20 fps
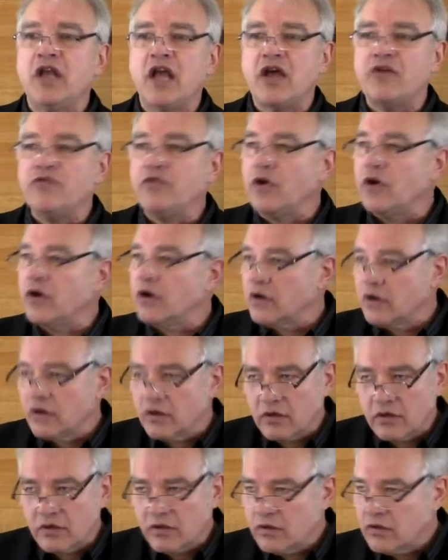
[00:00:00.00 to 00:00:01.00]
never
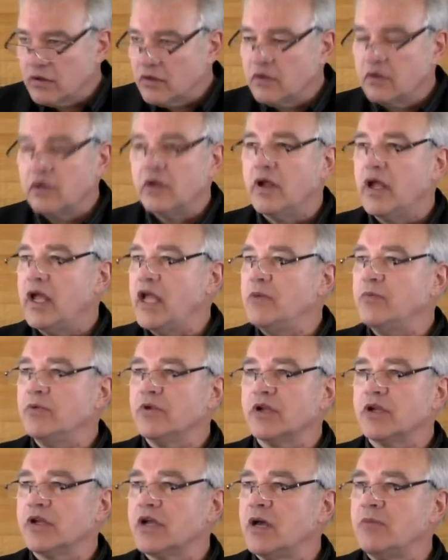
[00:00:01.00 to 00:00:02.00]

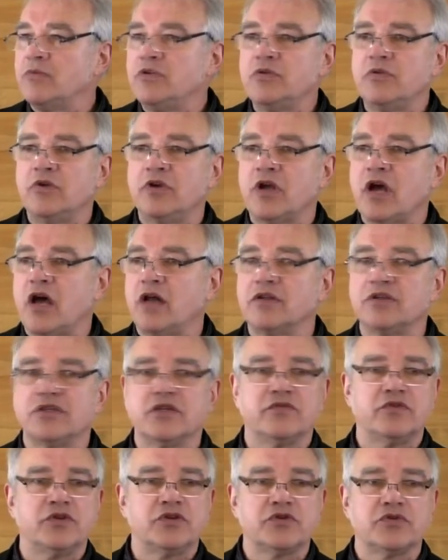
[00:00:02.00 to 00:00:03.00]
able to come to a
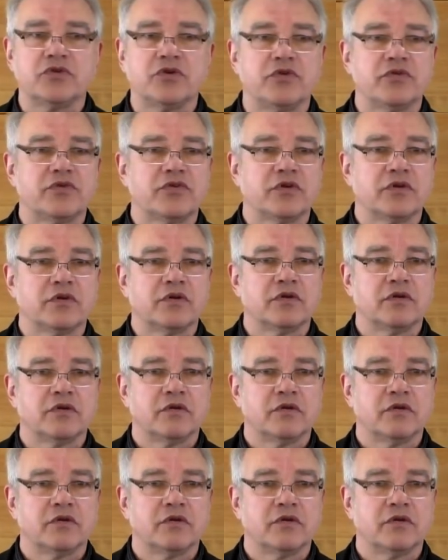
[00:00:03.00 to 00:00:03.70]
knowledge of the truth.